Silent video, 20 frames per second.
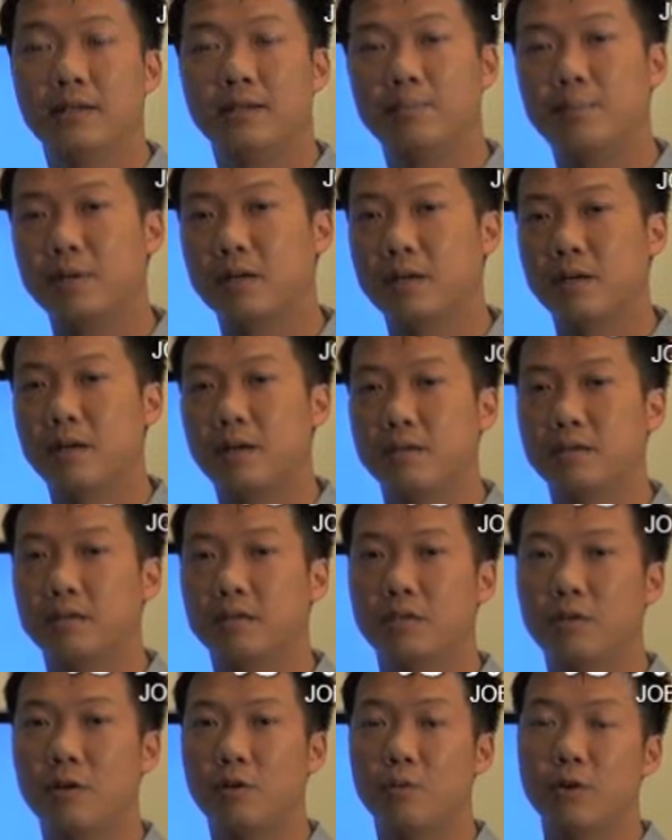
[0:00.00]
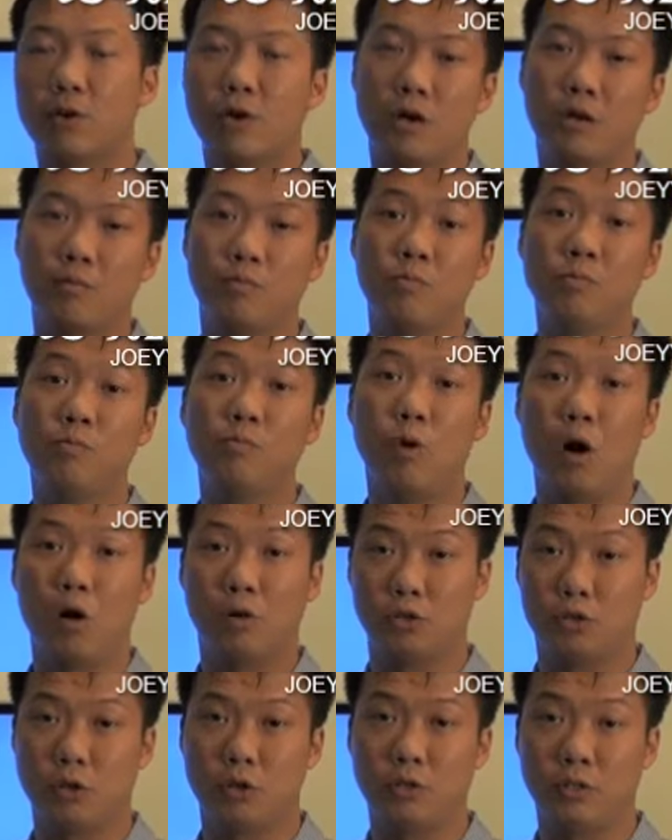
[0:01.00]
because, you know, we call it
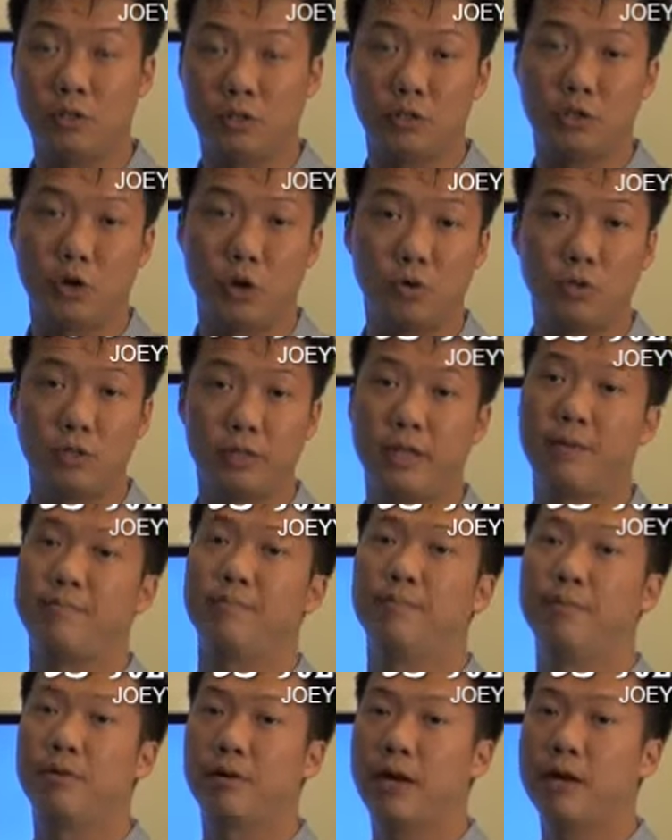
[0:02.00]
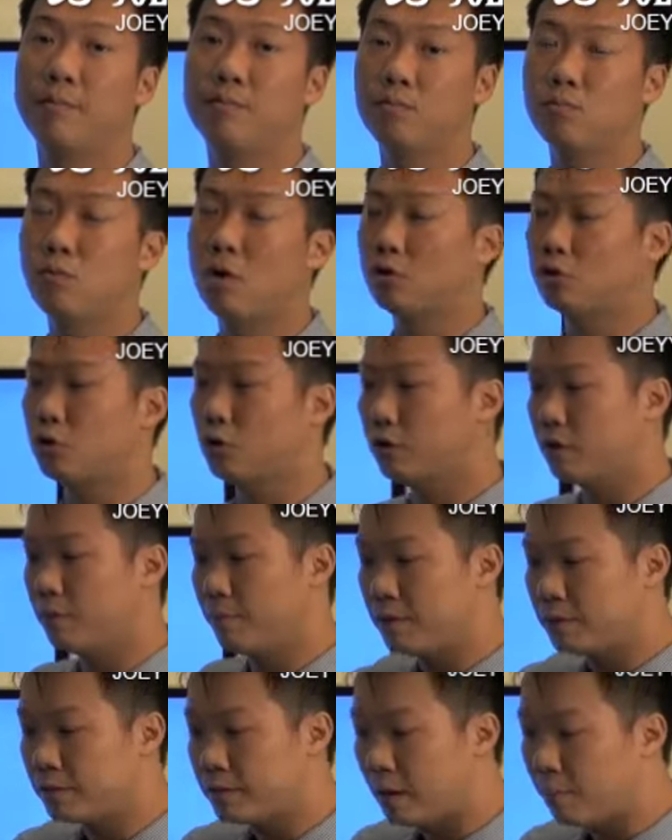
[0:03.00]
Wang Chong Dip. Okay, Wang Chong Dip
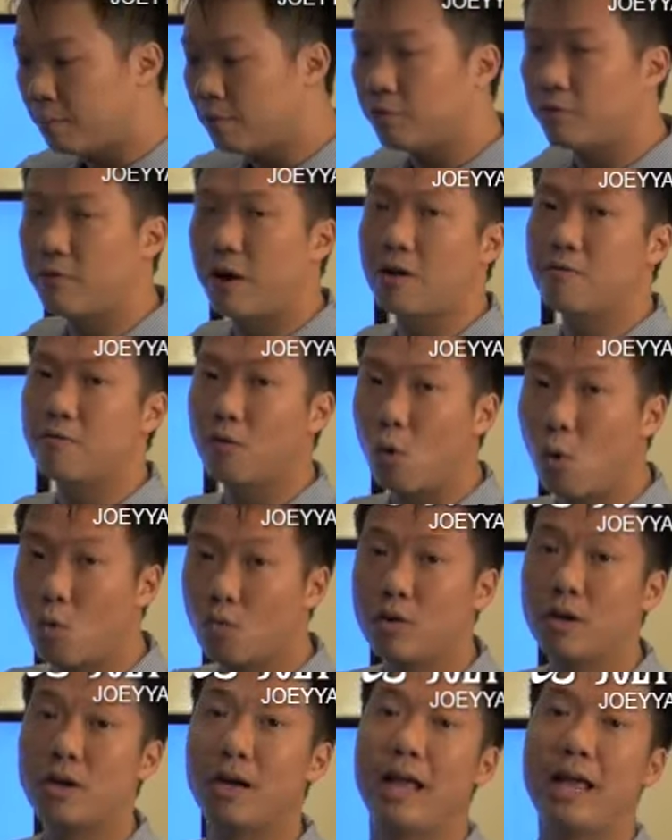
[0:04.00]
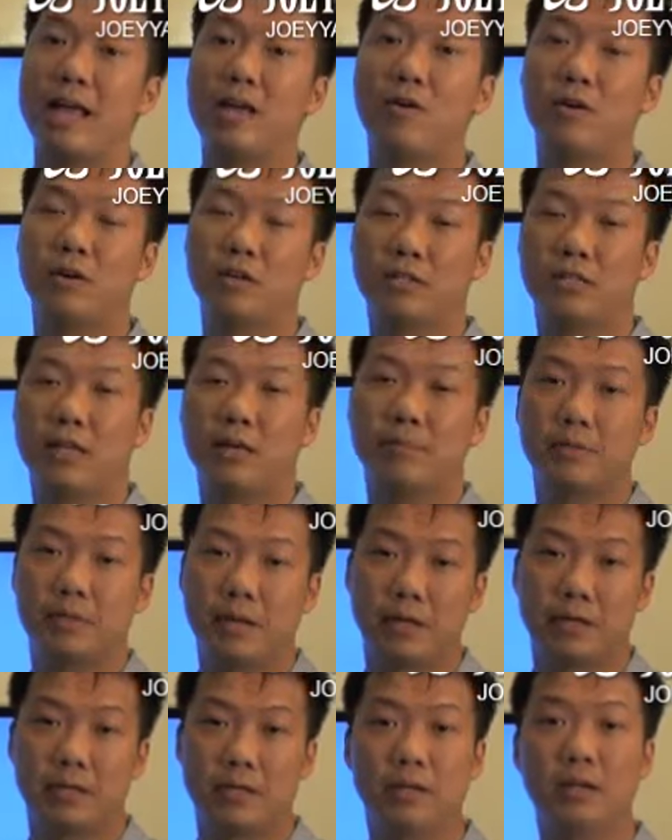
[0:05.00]
means 55 overlaying on the same
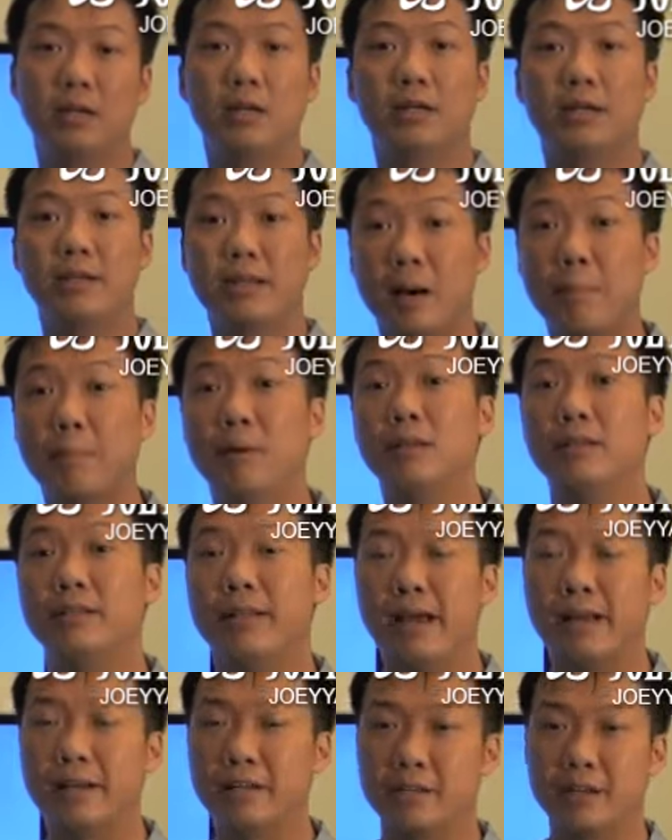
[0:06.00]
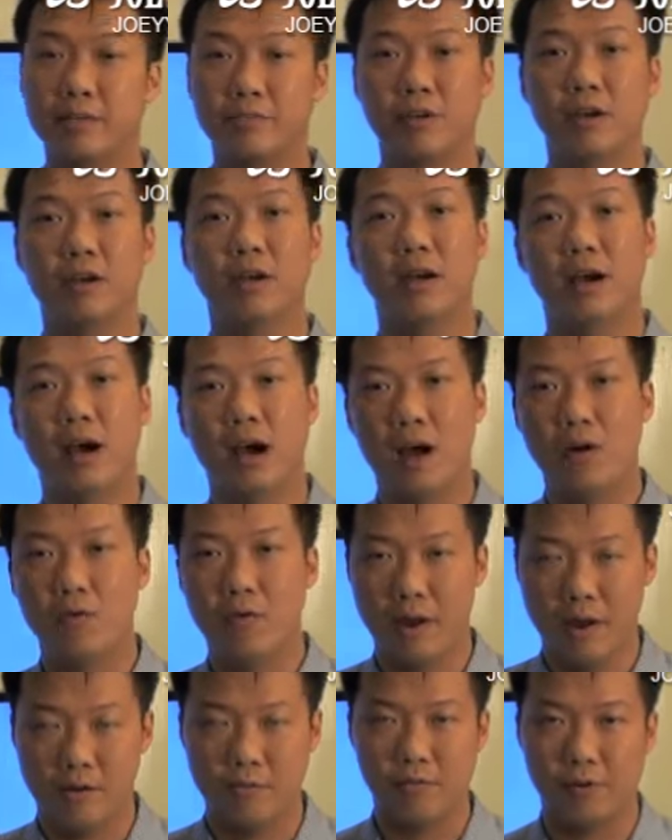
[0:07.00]
sector, double negative.
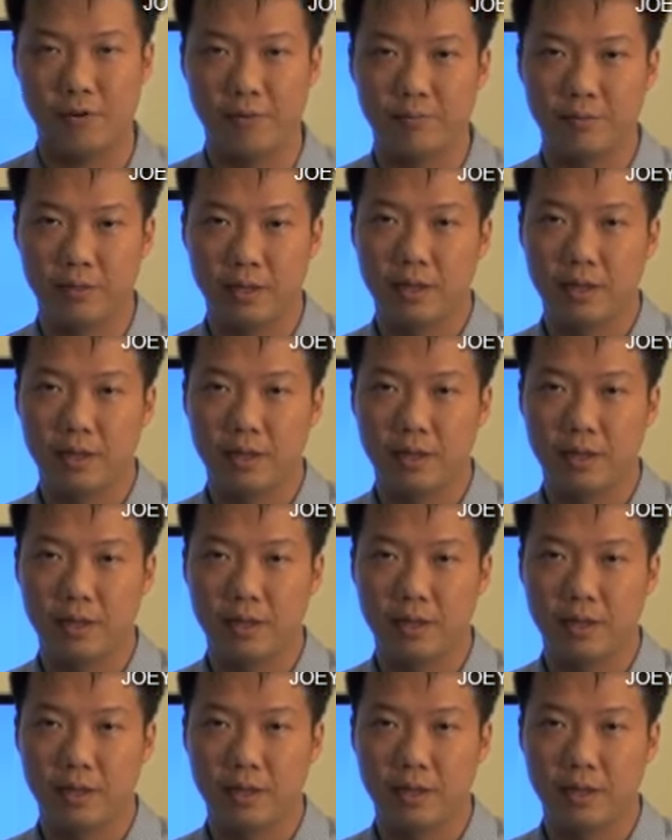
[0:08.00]
However,